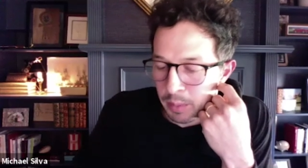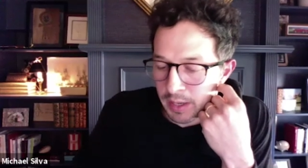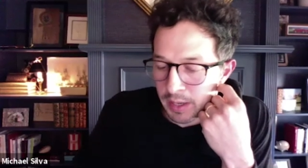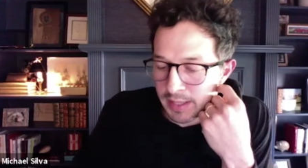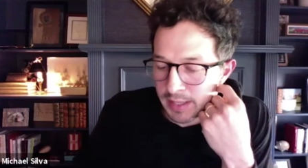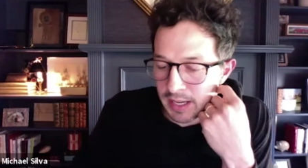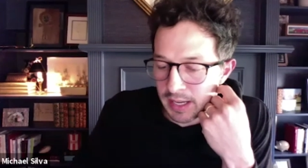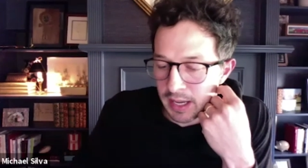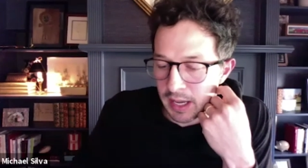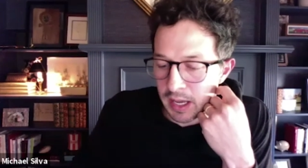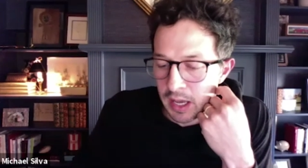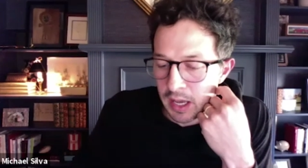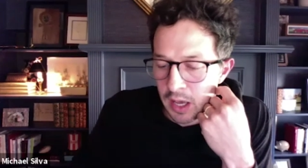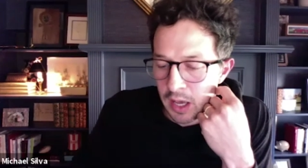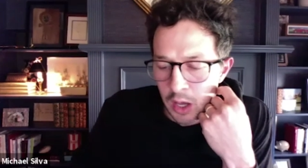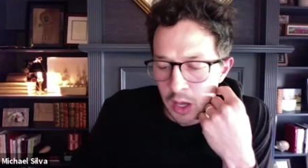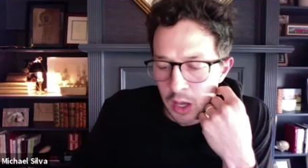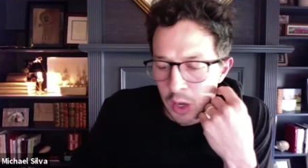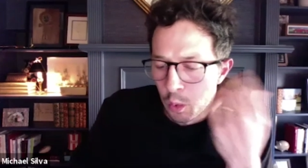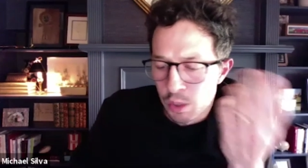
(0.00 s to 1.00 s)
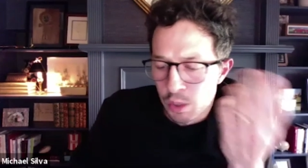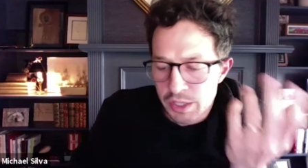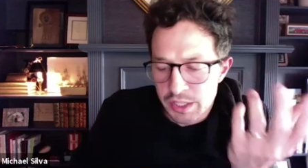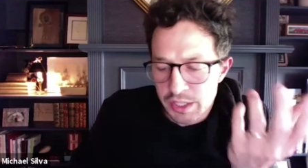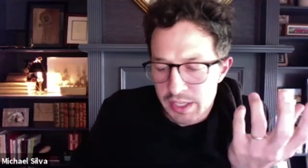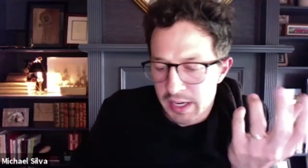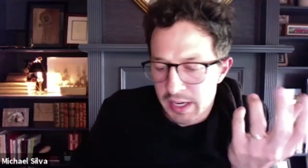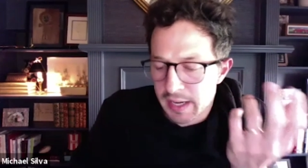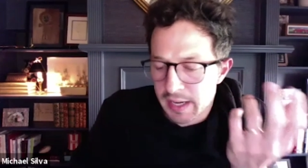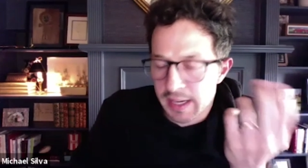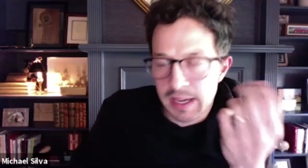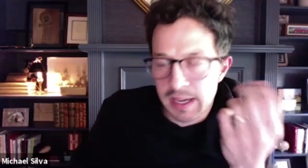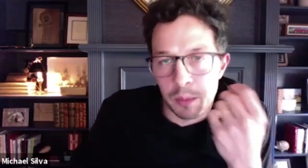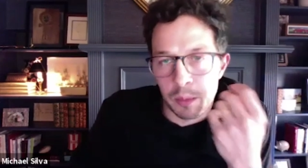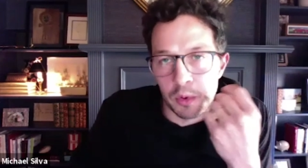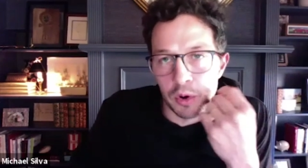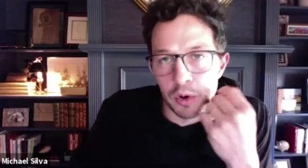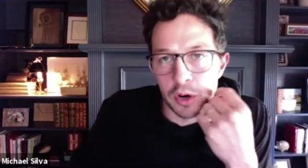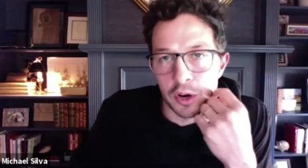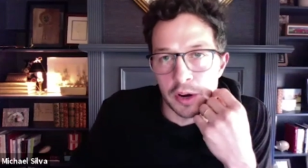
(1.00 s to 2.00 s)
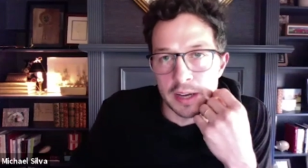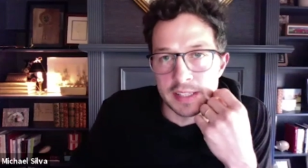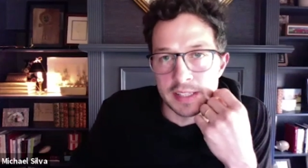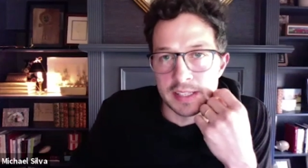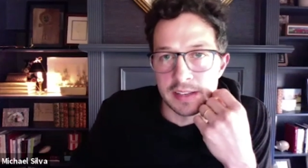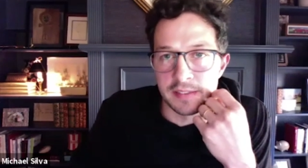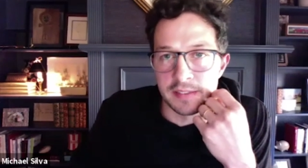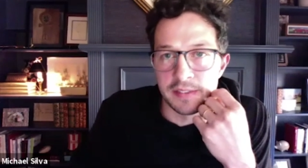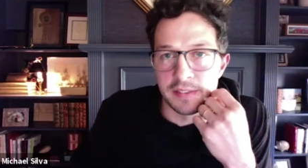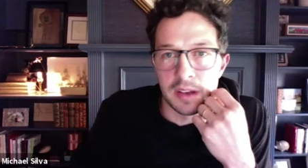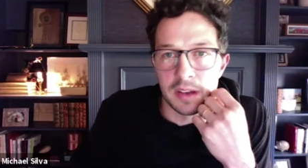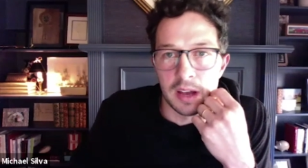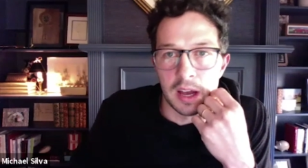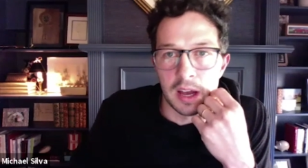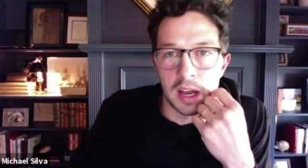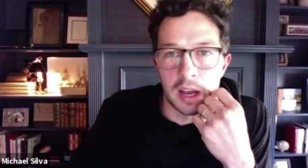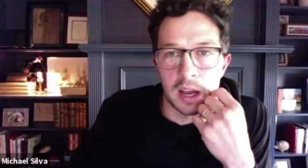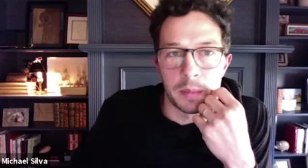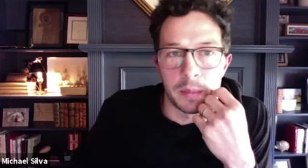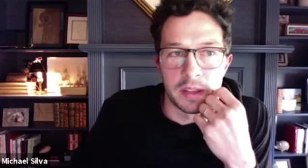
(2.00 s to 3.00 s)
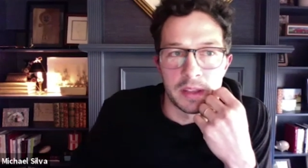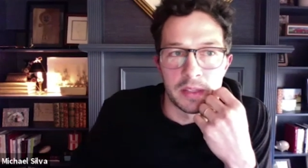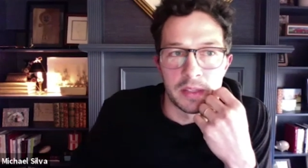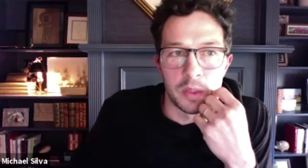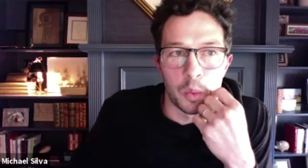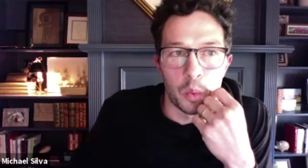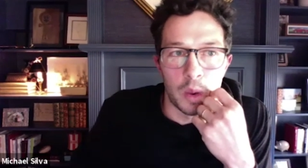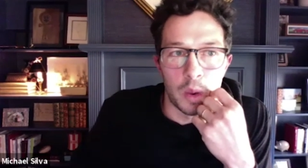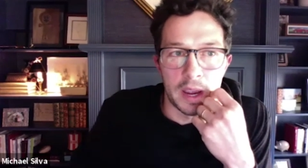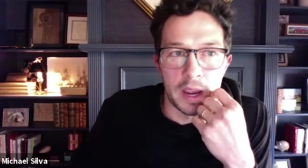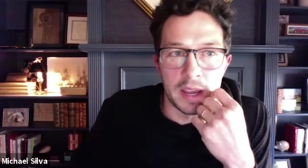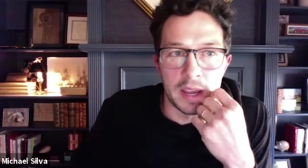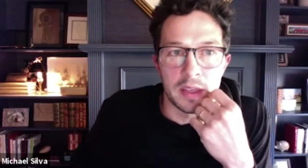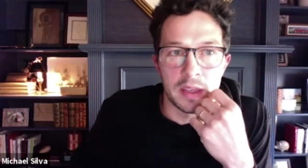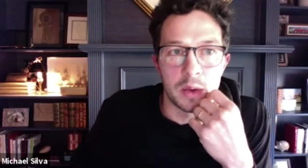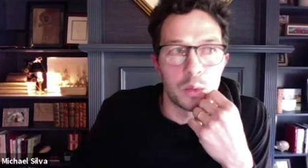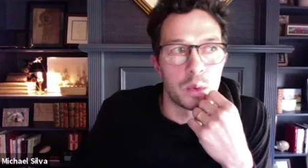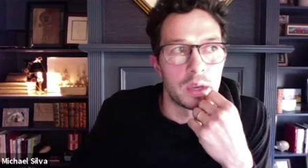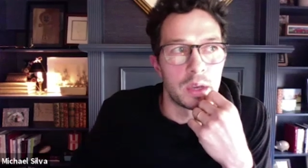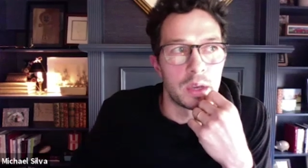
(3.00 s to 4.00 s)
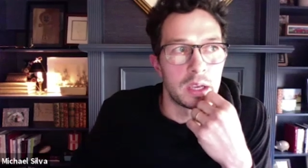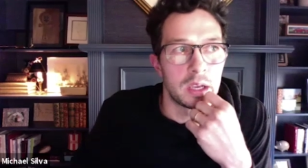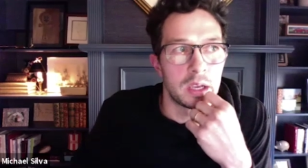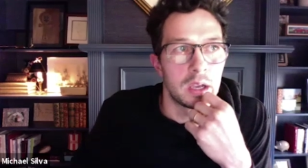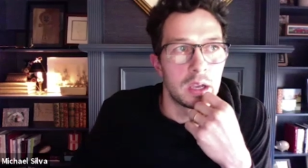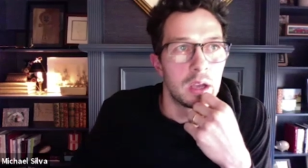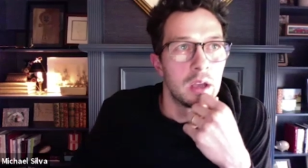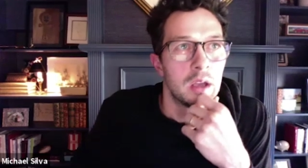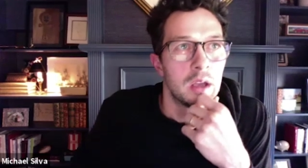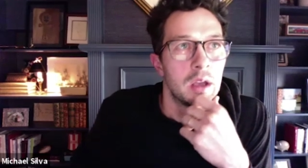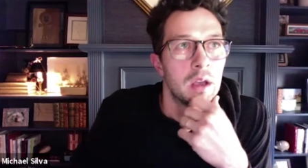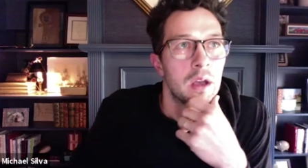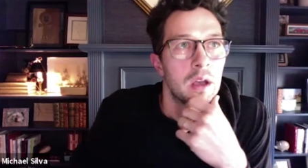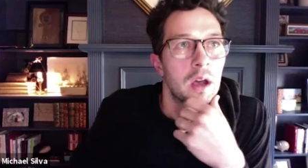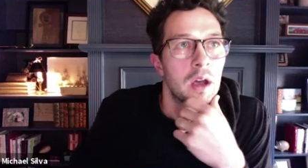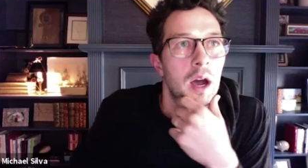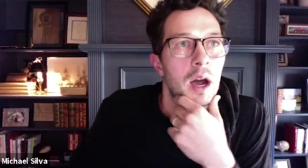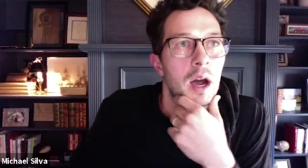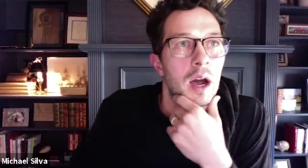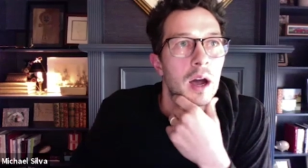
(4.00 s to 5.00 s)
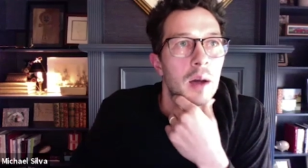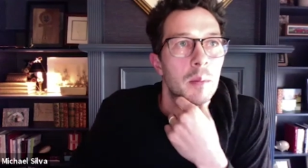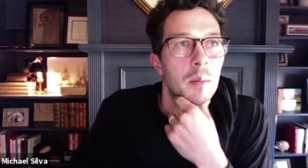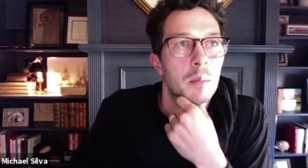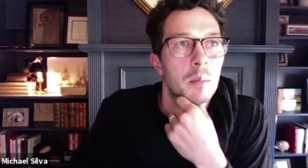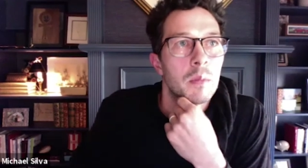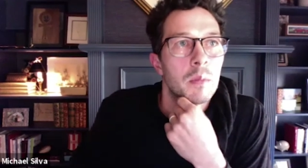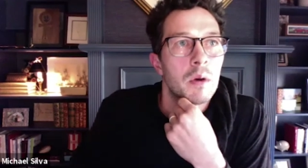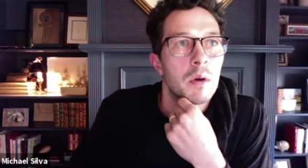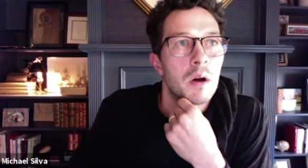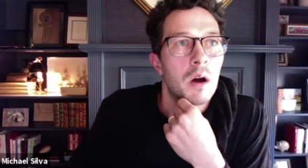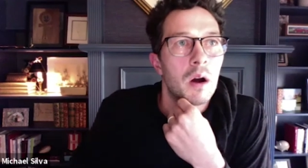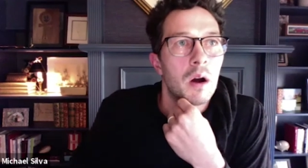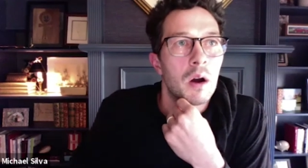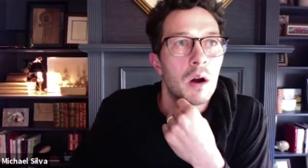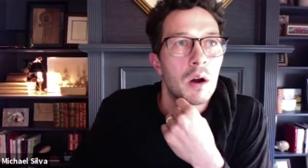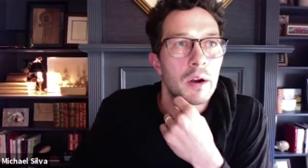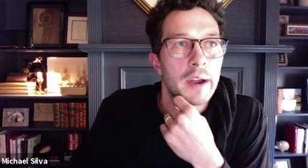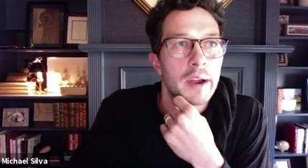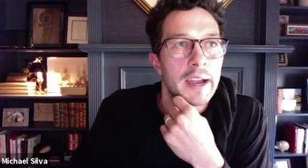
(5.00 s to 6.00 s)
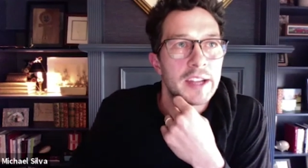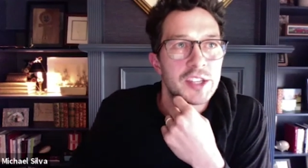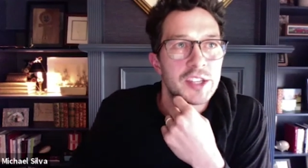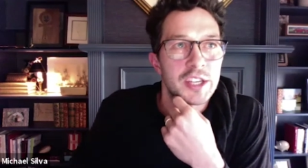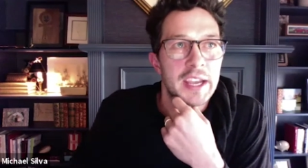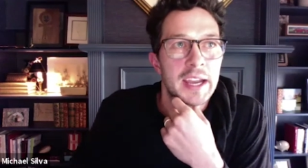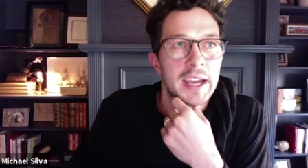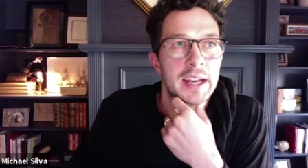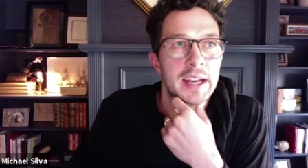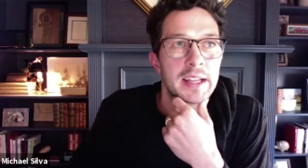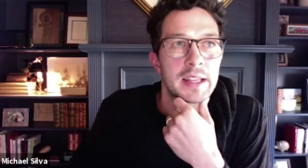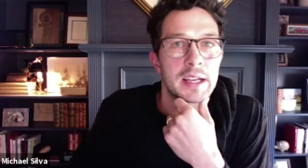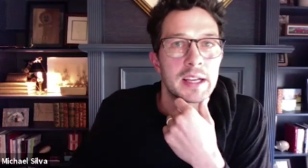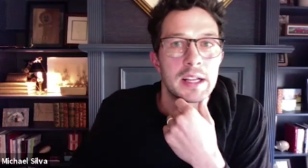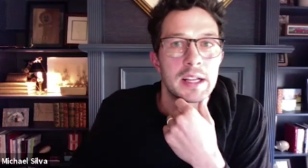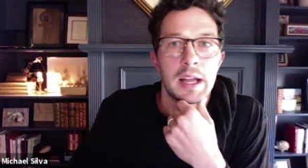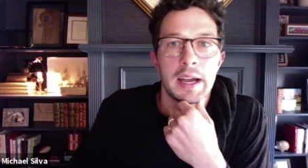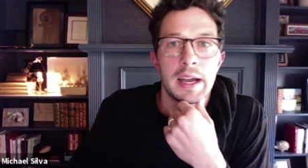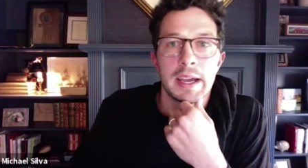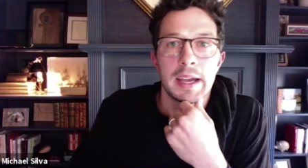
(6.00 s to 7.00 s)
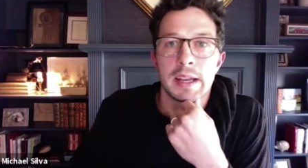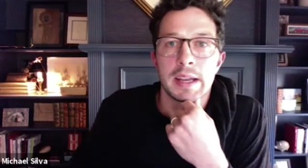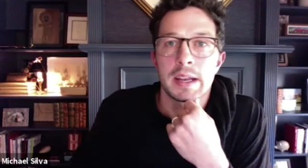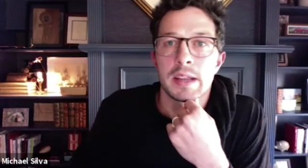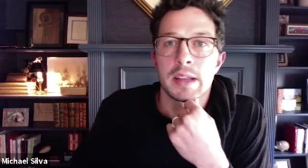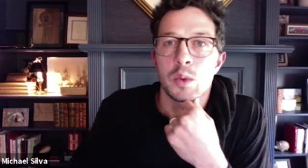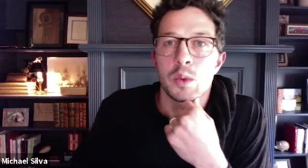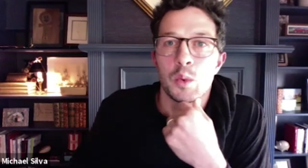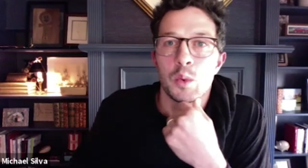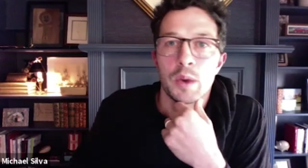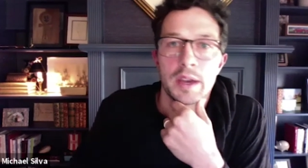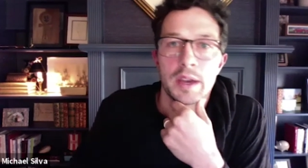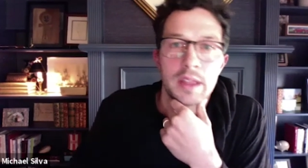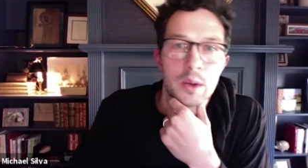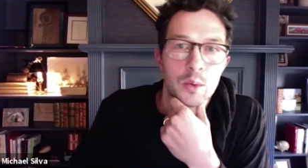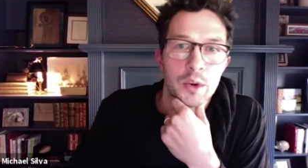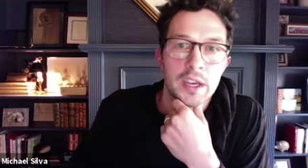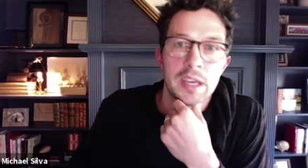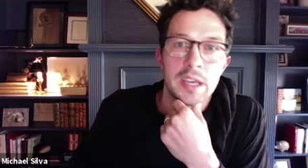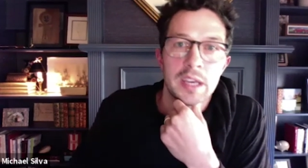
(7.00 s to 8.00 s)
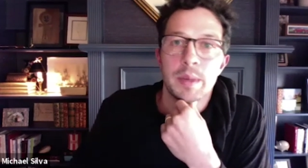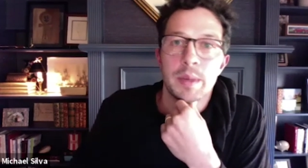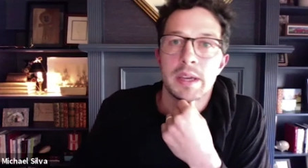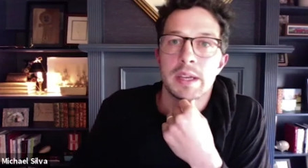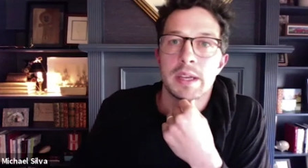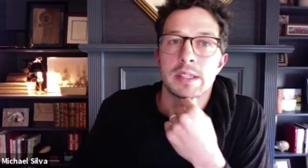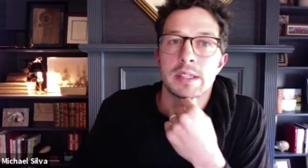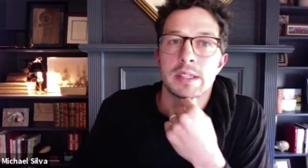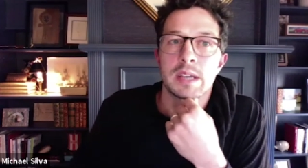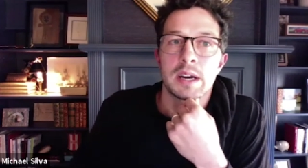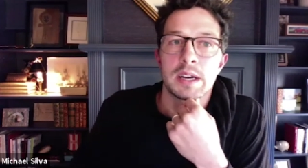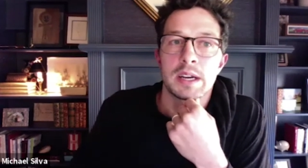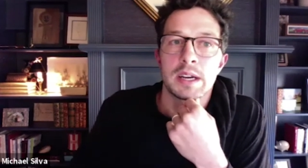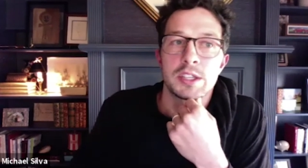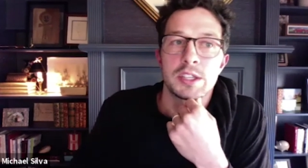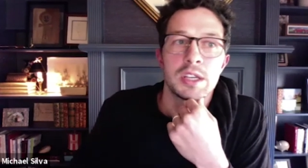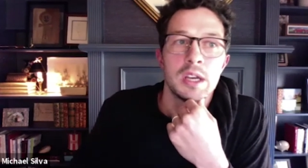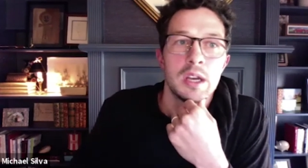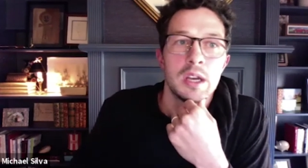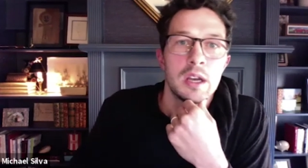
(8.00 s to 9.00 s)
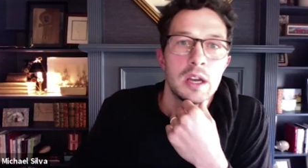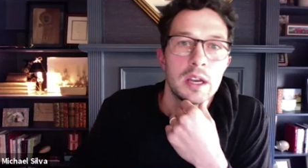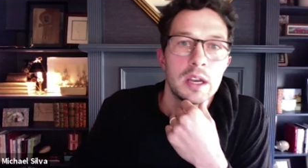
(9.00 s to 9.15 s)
But we're just going to get more aggressive in the way that we are educating the client, in the way that we're keeping in touch,